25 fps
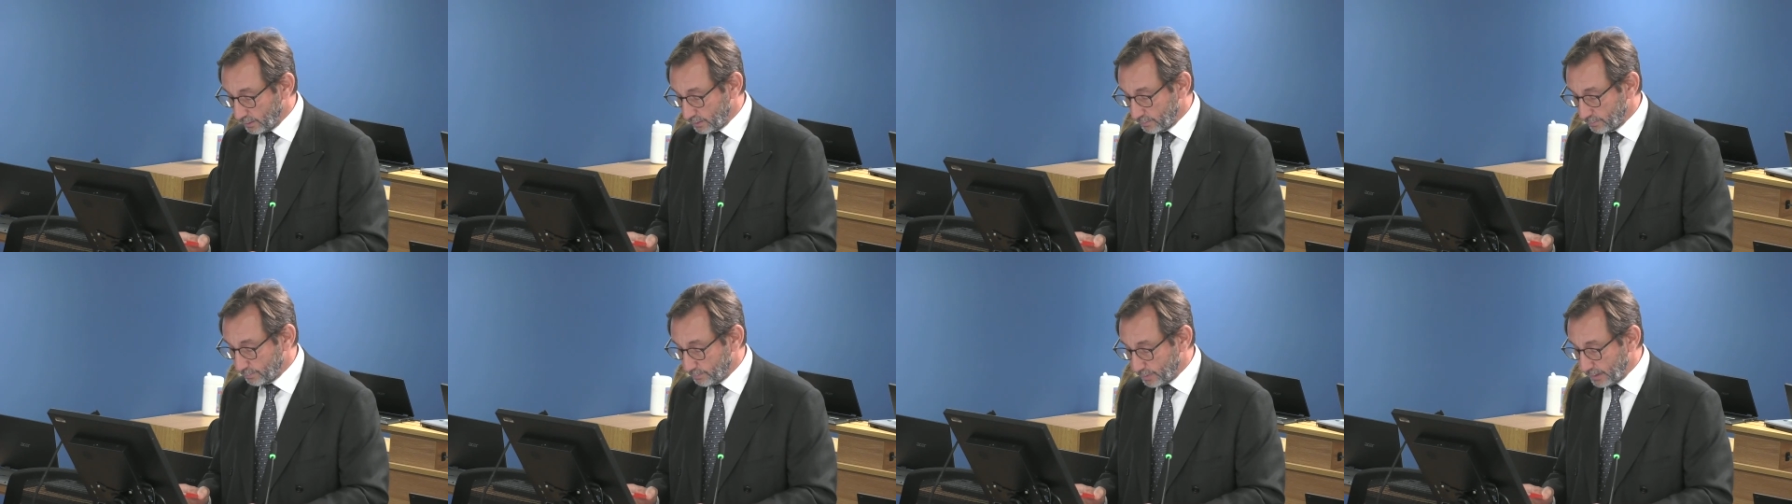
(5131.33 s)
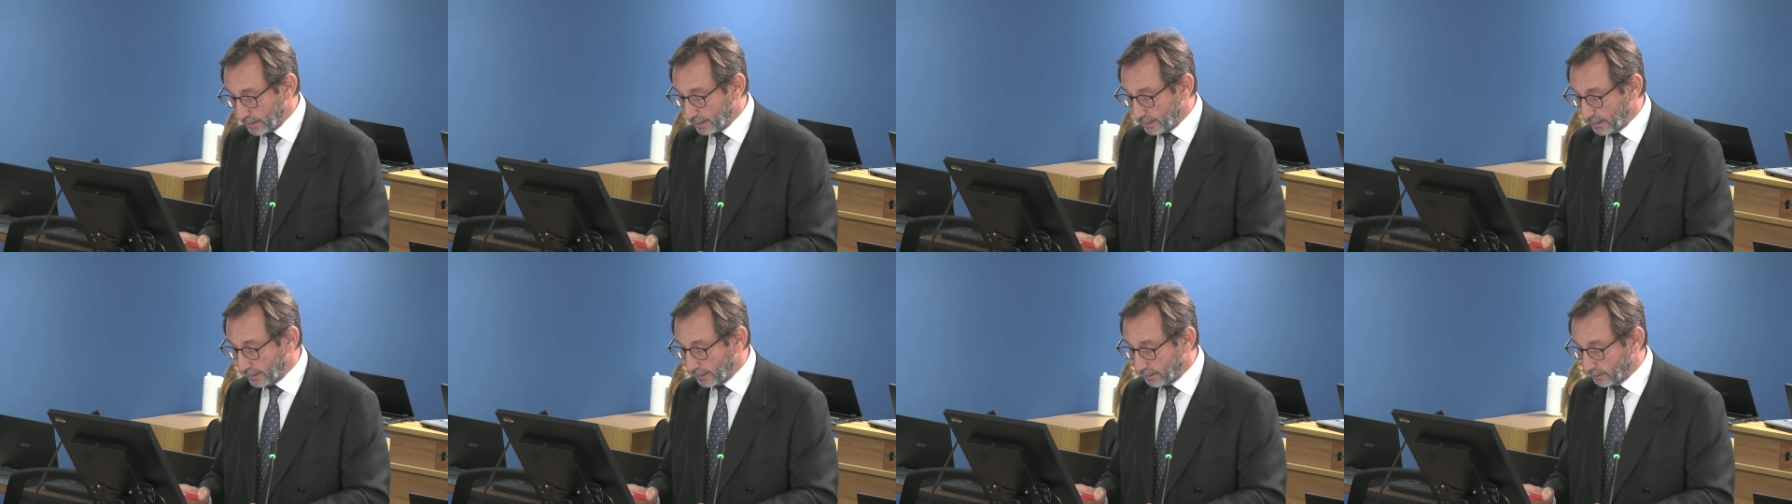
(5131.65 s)
at
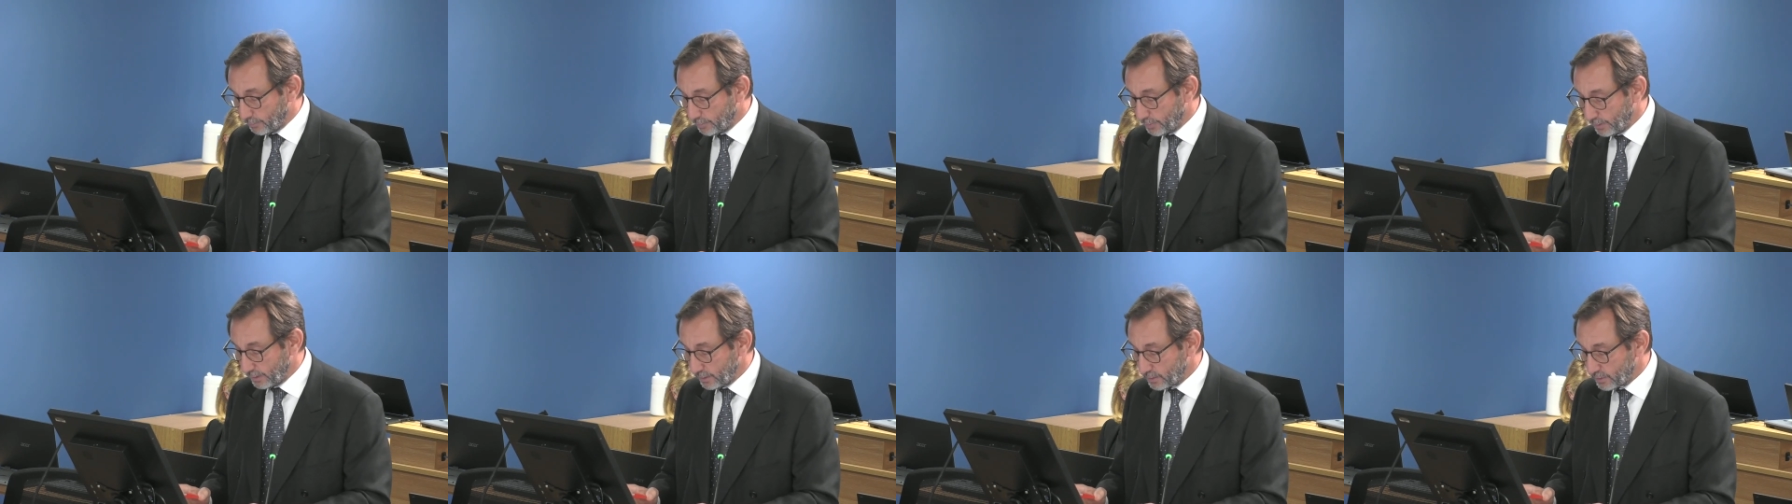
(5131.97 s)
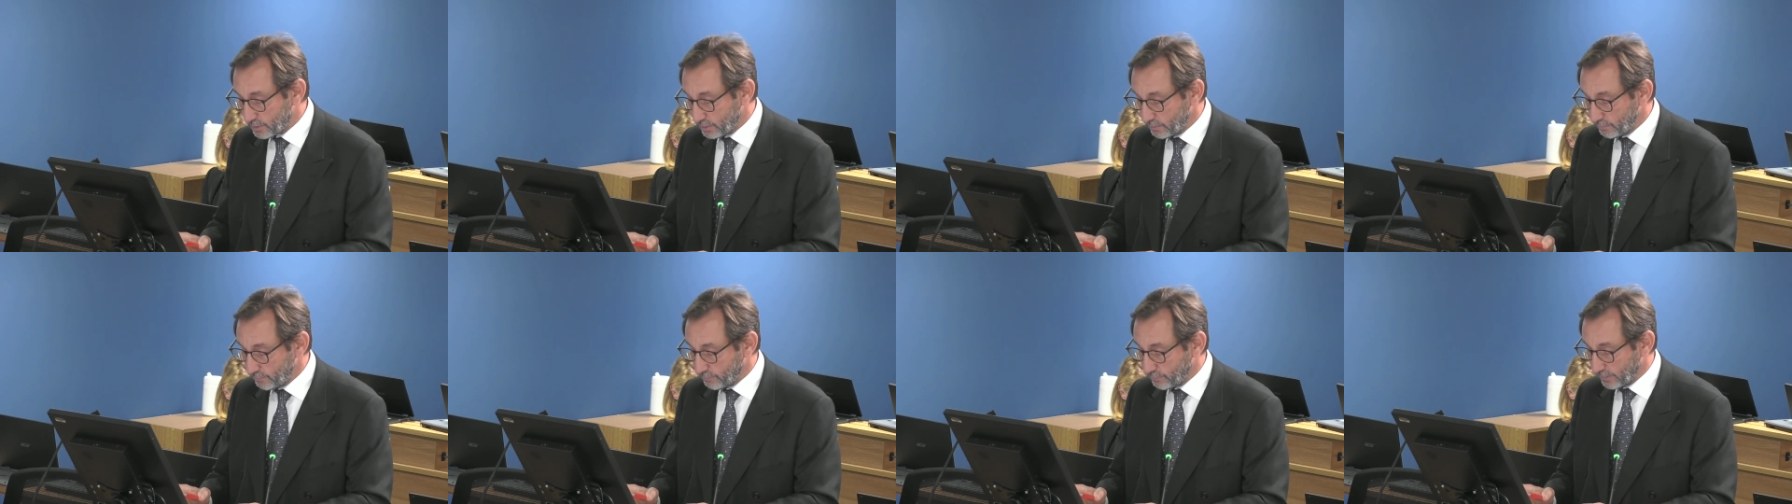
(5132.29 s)
BLARP
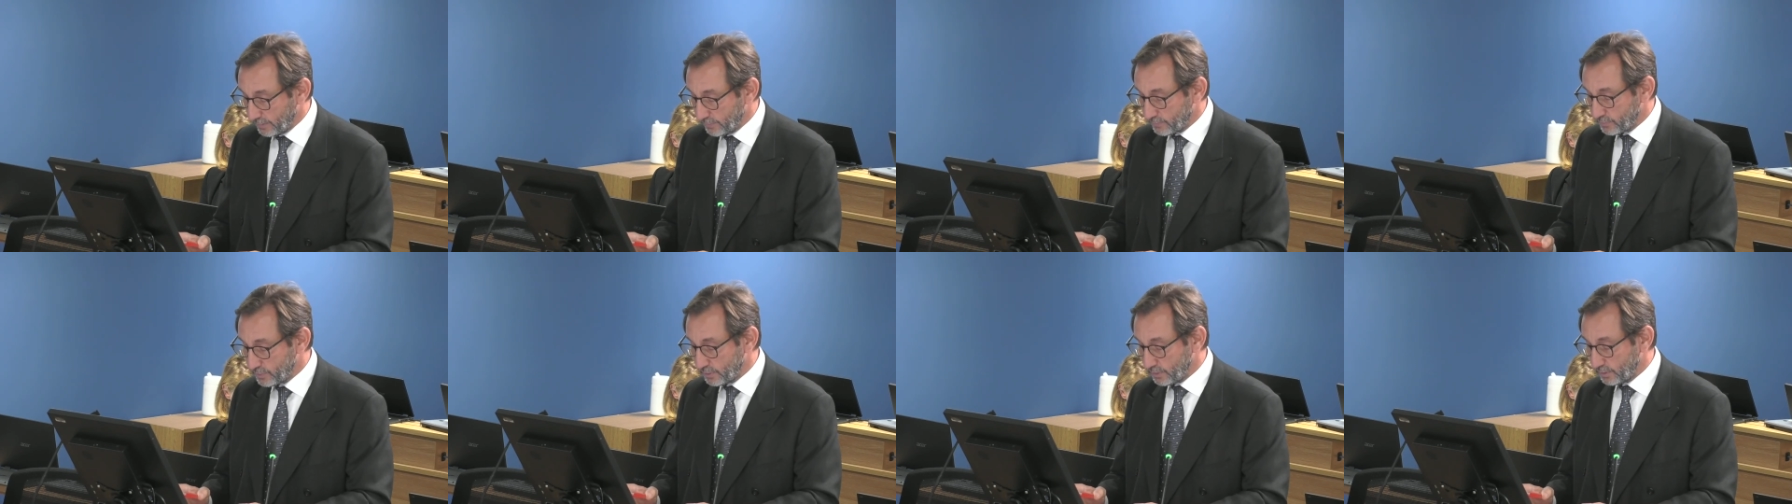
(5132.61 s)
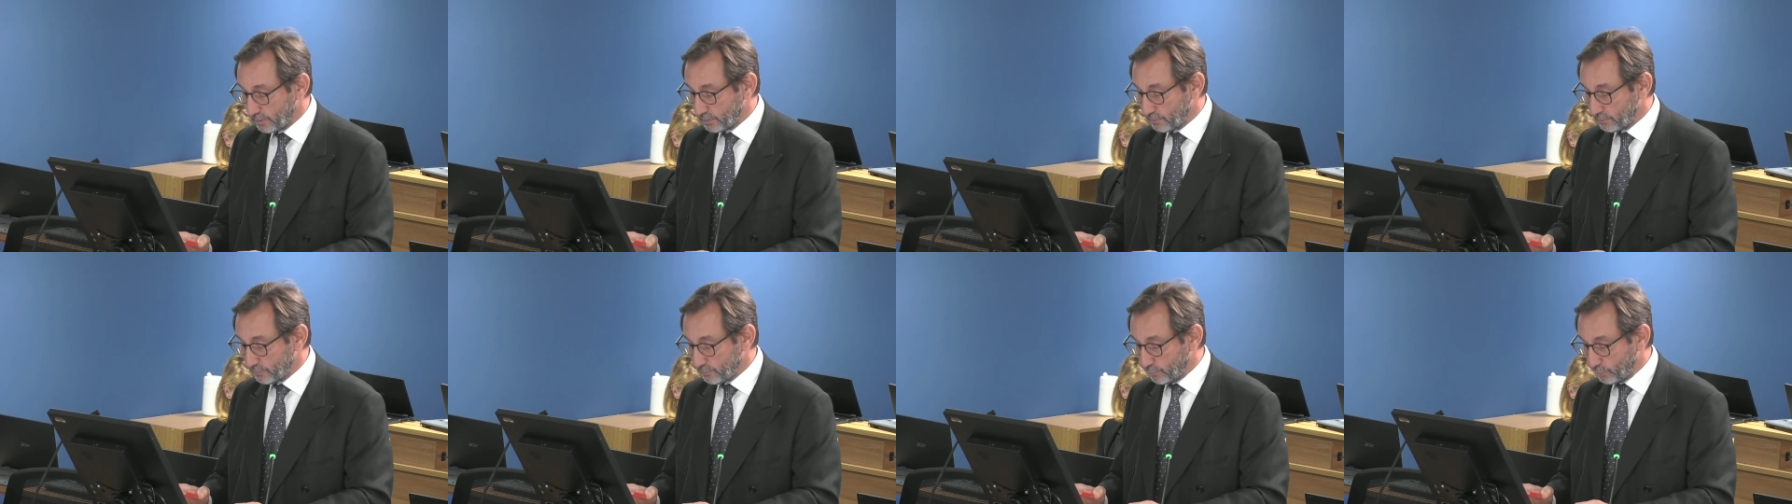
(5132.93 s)

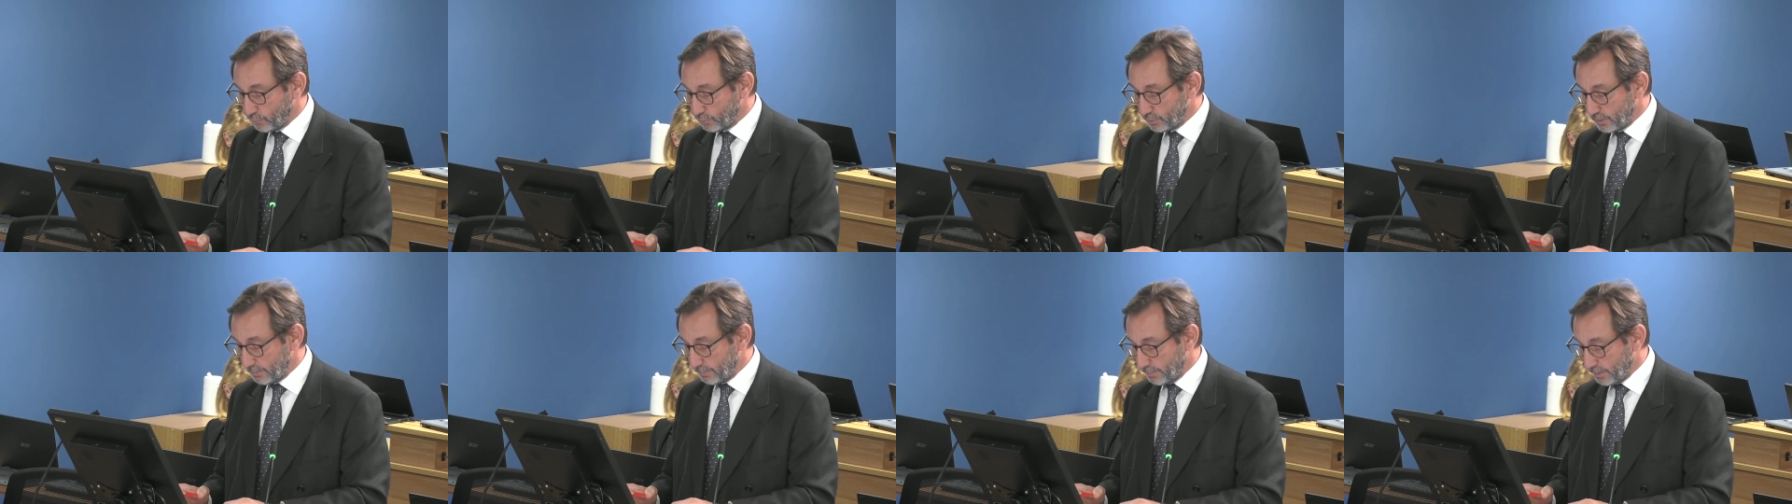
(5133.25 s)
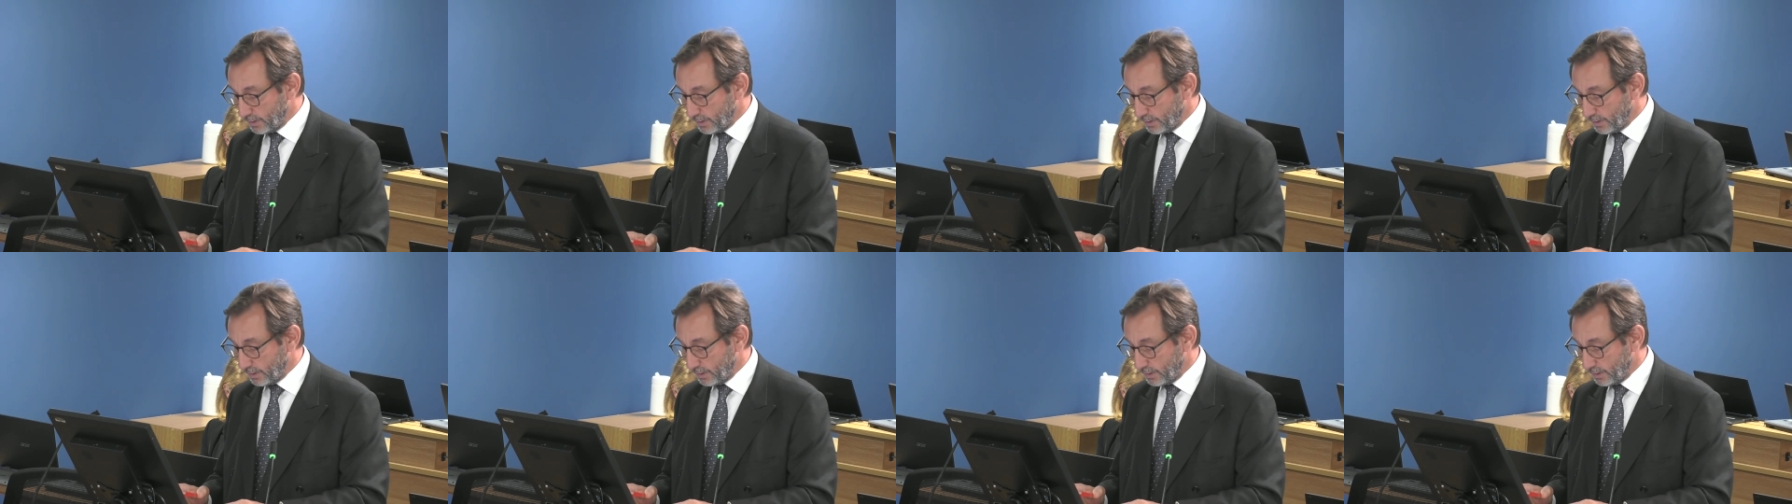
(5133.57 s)
250's 40,